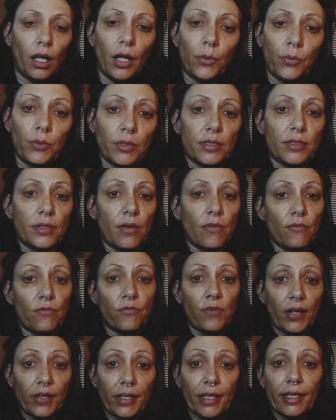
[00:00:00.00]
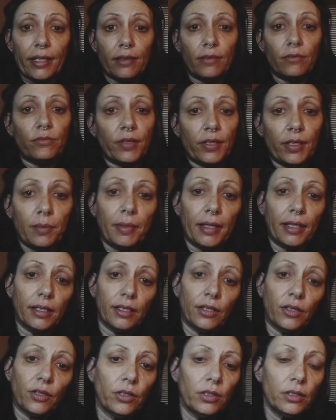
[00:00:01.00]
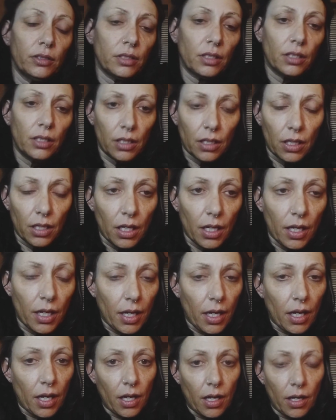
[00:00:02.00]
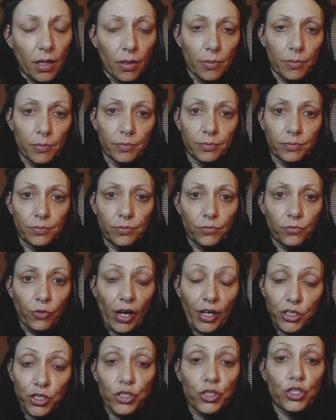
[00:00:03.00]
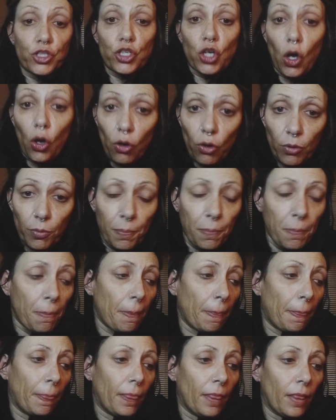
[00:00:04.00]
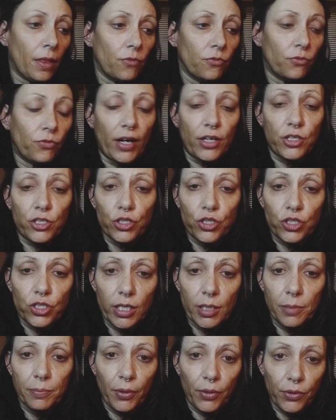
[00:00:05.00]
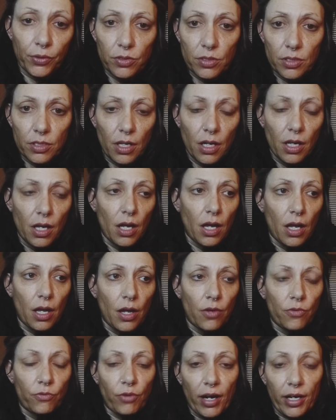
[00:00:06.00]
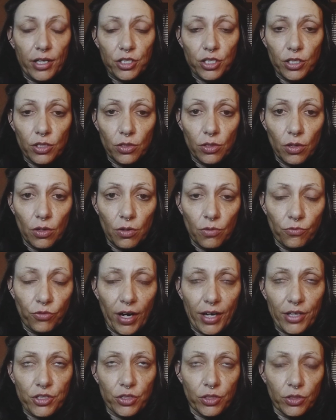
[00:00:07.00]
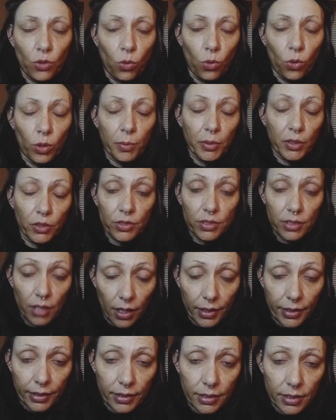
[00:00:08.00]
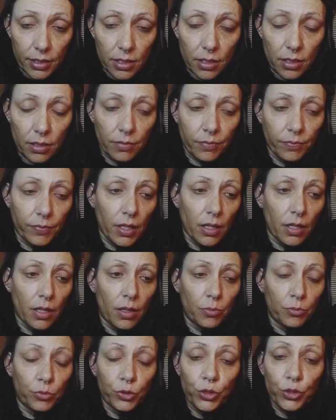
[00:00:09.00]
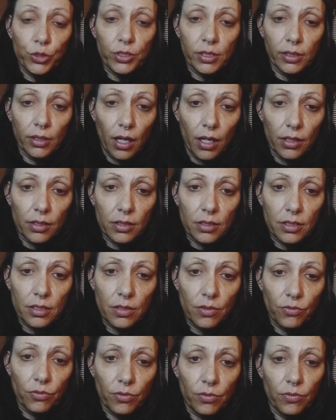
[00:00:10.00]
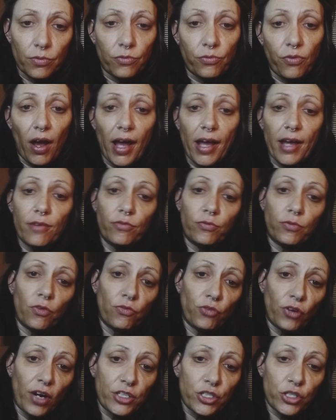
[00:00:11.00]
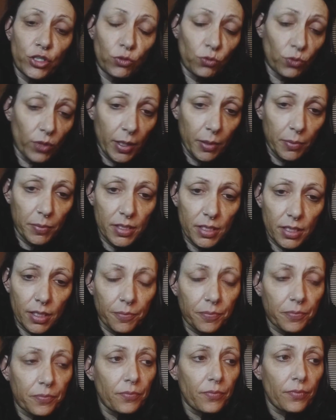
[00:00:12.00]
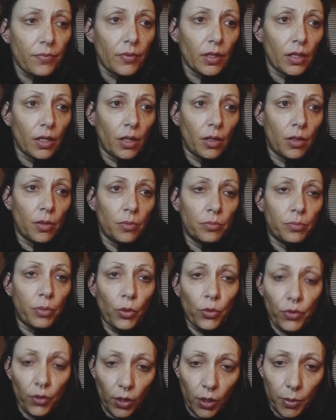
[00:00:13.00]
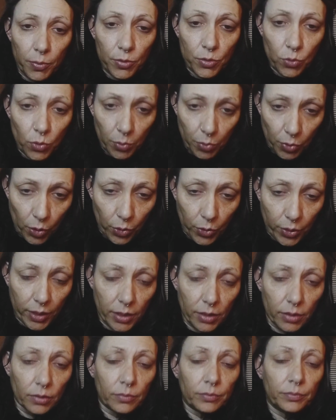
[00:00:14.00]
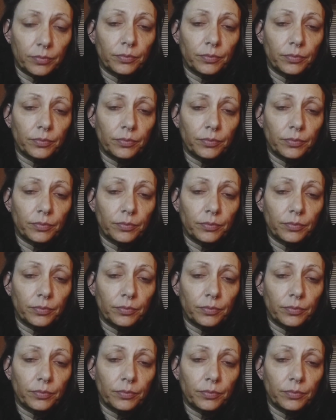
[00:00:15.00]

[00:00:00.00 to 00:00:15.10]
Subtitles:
He was very, very badly hurt. Fractured skull, fractured cheekbones, fractured orbital sockets, bruised lungs, 5 fractured ribs. Both arms were broken.